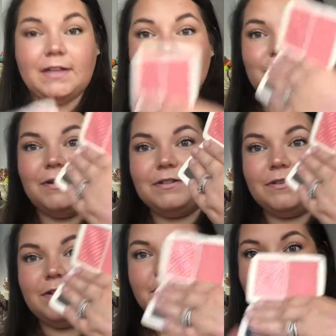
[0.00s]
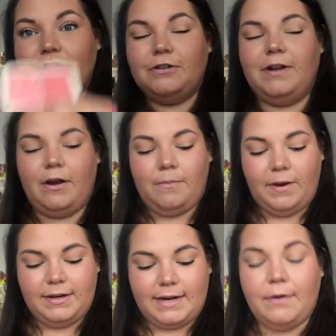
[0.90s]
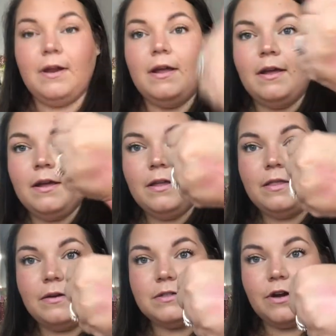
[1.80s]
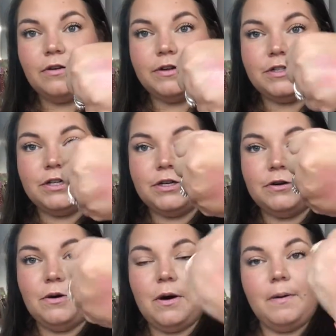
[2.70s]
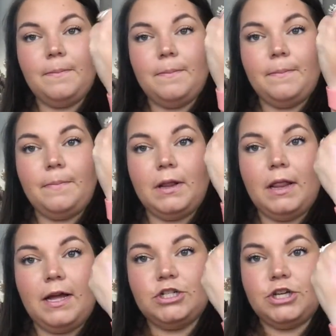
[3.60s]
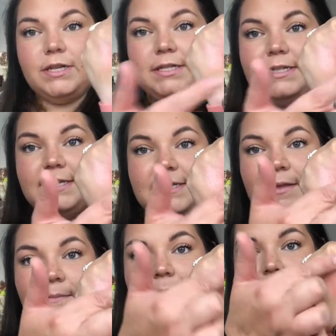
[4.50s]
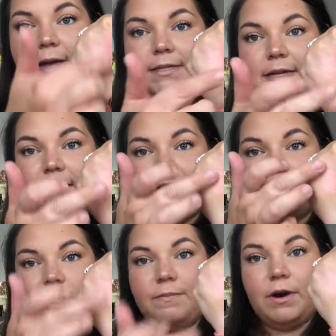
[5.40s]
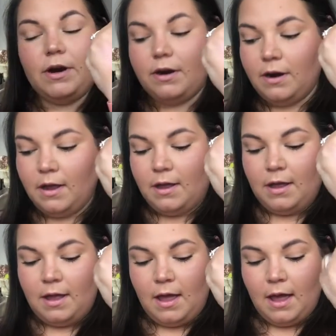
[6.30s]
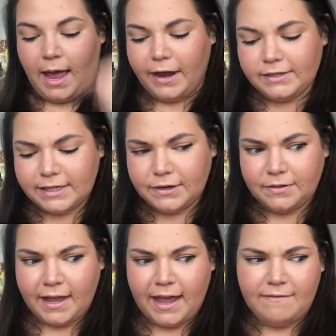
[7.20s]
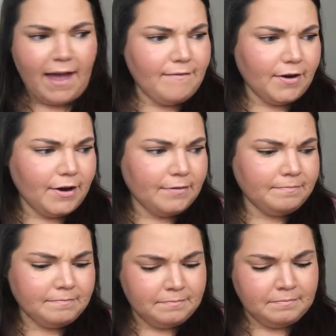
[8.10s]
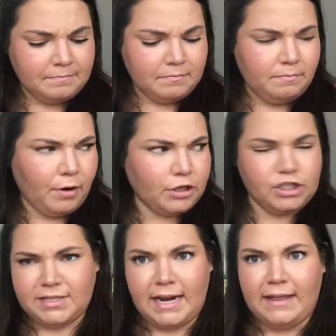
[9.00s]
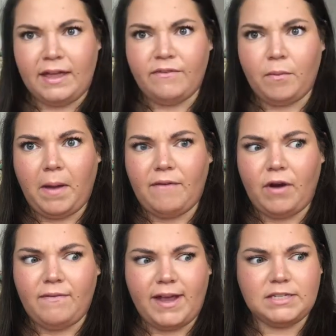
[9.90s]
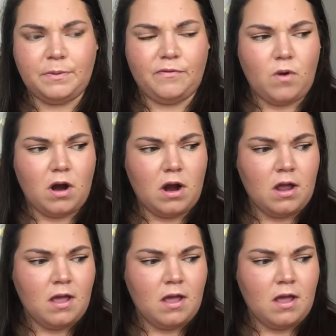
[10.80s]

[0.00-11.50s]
So those are the two, here, I'll put it down. Those are the two blushes. This is the matte and the shimmer. I honestly don't think I've ever purchased anything from Cover F X before.